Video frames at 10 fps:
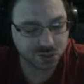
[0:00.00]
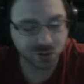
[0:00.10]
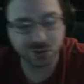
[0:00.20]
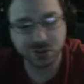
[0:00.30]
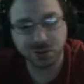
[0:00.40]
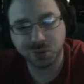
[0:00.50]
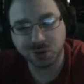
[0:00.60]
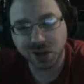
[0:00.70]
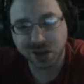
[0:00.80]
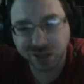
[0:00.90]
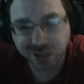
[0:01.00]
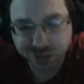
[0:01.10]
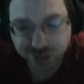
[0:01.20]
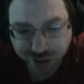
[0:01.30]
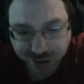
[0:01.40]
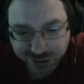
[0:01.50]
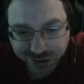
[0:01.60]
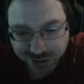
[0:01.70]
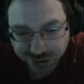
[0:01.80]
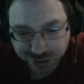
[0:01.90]
going to, but we're kind of getting surrounded,
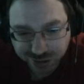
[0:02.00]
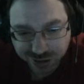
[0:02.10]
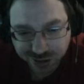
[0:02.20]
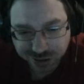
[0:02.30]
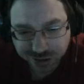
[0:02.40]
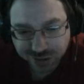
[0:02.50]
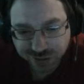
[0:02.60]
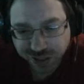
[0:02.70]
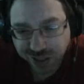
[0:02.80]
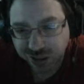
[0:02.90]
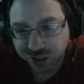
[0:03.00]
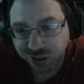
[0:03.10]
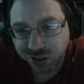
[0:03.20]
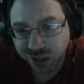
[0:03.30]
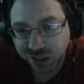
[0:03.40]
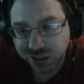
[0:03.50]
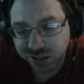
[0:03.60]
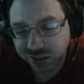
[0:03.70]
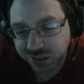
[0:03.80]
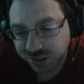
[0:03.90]
so I need a third dice.
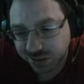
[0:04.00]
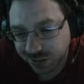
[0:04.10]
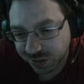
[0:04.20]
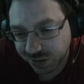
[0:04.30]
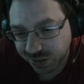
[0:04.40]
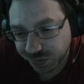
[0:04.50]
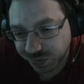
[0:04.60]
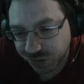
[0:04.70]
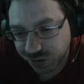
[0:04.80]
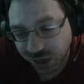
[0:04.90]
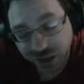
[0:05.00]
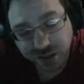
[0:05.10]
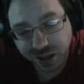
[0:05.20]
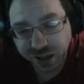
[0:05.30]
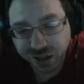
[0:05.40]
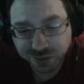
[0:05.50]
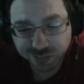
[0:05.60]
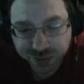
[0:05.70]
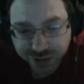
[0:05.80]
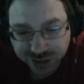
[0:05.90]
I hit him.
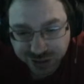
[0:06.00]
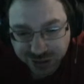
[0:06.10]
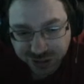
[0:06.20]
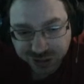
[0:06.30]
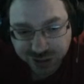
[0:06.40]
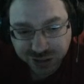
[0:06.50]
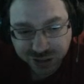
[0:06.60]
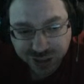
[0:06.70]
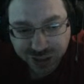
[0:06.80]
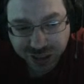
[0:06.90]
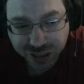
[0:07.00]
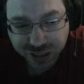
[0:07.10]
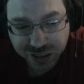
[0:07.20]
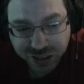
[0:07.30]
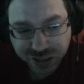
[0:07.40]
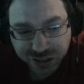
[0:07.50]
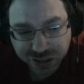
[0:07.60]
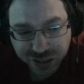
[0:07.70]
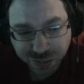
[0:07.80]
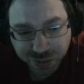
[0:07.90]
And
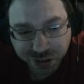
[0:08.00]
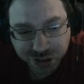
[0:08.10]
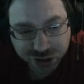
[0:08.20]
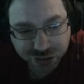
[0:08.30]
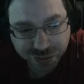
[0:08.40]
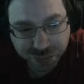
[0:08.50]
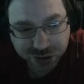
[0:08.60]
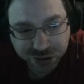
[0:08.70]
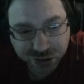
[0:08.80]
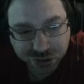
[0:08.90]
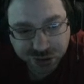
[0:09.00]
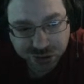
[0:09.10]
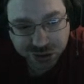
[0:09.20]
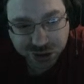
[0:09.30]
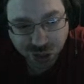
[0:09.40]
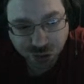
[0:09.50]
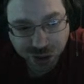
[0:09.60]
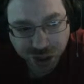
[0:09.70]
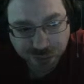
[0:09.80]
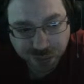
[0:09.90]
damage for pistols is
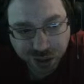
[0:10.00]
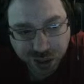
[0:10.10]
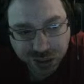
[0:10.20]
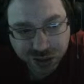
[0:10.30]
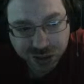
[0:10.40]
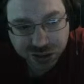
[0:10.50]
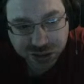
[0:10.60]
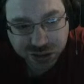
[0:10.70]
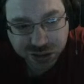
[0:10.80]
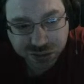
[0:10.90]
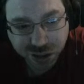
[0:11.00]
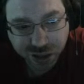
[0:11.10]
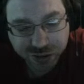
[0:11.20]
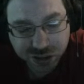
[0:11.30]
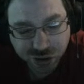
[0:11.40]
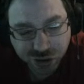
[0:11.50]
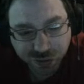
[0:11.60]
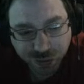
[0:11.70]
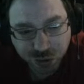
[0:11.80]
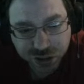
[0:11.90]
3 plus my security is
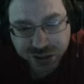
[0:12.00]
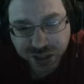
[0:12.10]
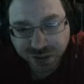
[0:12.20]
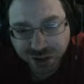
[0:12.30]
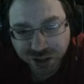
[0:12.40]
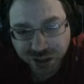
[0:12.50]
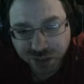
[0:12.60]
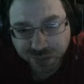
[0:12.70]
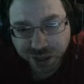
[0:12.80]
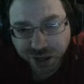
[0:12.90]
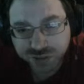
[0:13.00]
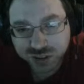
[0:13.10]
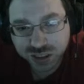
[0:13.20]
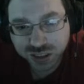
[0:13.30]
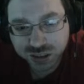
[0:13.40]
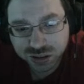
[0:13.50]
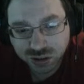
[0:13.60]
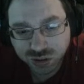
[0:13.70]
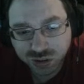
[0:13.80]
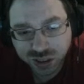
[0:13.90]
4 is 7. Yep, they have 6,
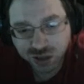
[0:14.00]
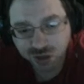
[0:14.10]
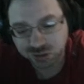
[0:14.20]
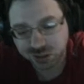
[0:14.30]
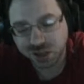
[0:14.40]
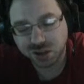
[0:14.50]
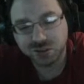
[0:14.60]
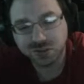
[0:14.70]
so he goes down.